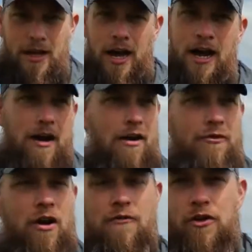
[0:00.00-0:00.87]

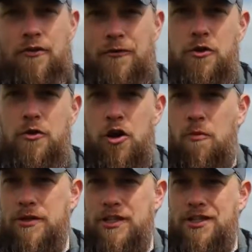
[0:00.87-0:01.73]
I've got a few
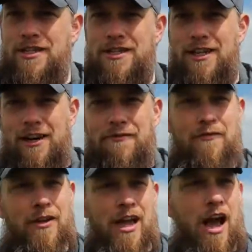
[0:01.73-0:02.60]
compositions that
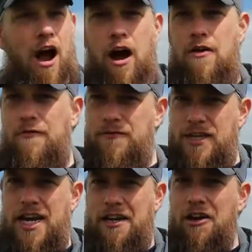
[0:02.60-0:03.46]
I've
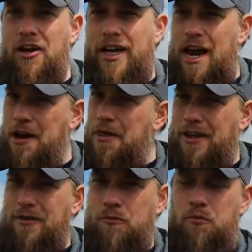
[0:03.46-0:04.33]
taken a look at and I
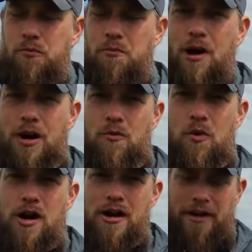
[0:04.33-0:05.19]
think might
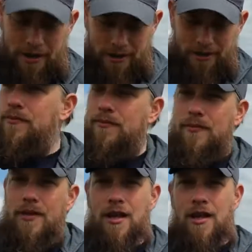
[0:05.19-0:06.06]
work.
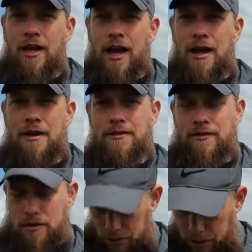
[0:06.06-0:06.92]
And
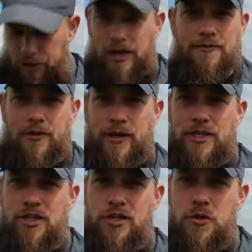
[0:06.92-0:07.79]
you'll have to
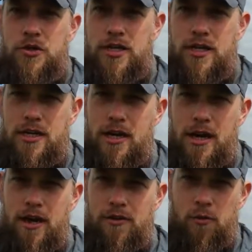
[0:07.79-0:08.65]
excuse
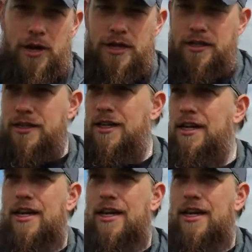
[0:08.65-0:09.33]
the wind.